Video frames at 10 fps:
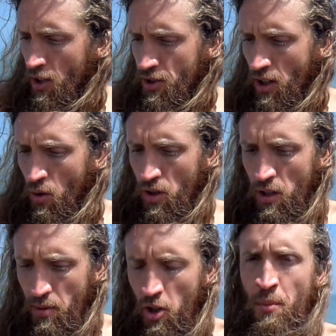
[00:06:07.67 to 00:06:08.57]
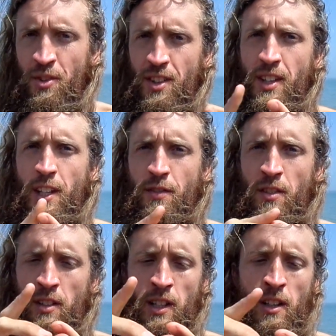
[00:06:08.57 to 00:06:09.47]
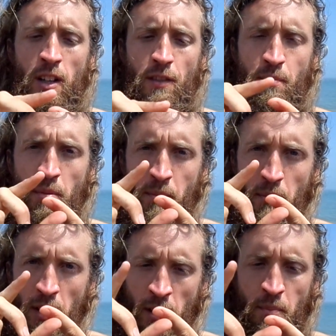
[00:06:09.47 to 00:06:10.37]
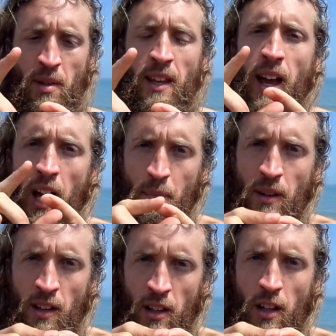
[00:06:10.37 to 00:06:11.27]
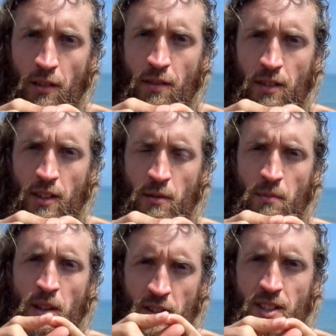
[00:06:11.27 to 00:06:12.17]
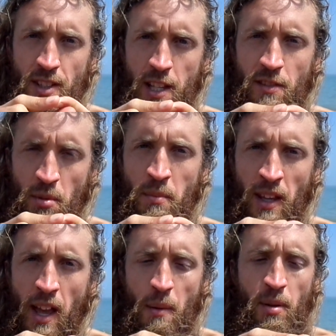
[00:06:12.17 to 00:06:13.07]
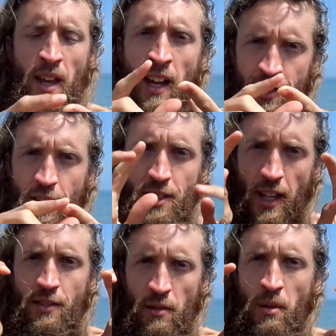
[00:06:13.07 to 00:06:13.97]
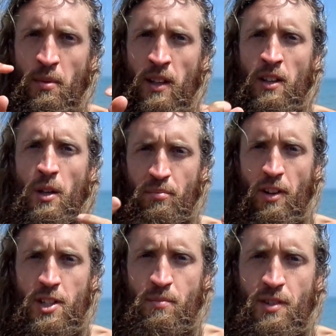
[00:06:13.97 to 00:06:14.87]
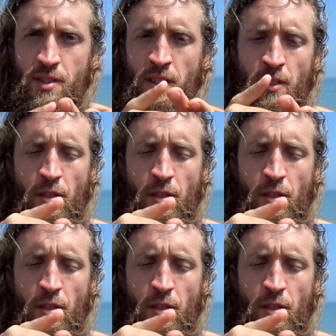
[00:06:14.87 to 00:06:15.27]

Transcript: So you become successful in life, but you know, being happy in life. Being successful by being happy, and successful by being like prosperous and